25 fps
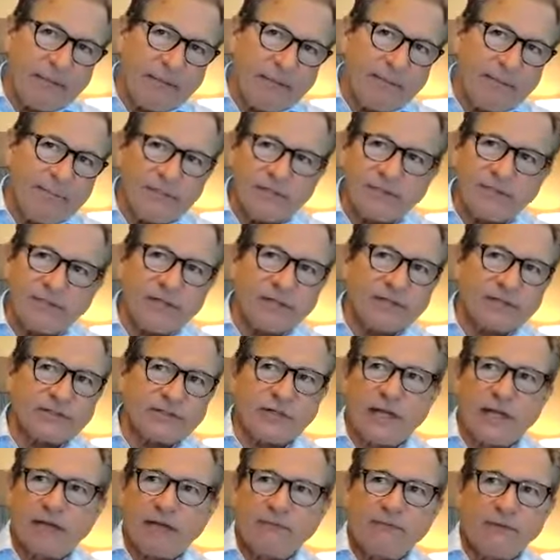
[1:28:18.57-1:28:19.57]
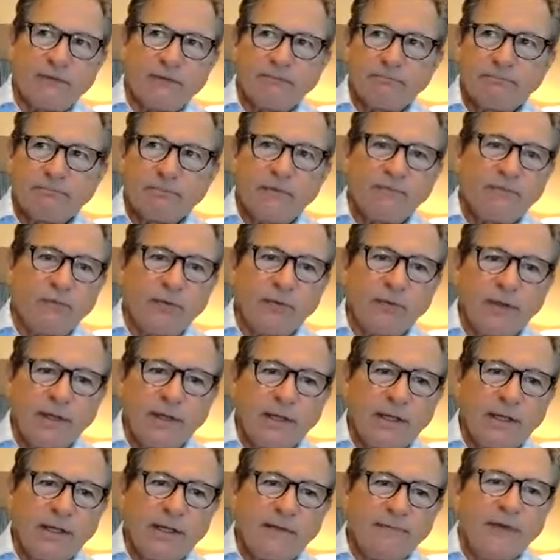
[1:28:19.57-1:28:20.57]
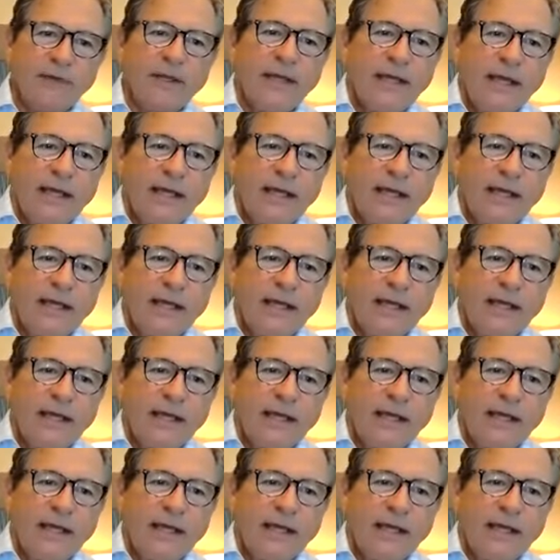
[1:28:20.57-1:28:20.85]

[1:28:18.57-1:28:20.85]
maybe 6 of them before they left.